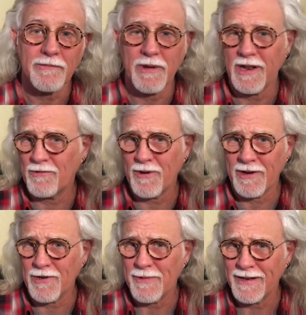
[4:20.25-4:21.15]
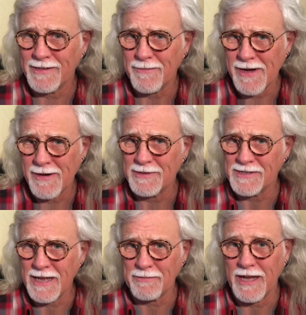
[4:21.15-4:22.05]
but he doesn't want to go back to mom and
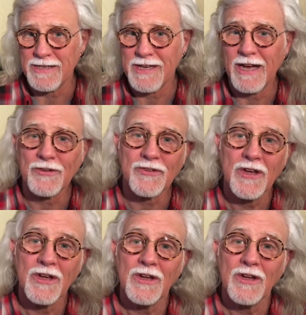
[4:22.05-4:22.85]
stepdad's house.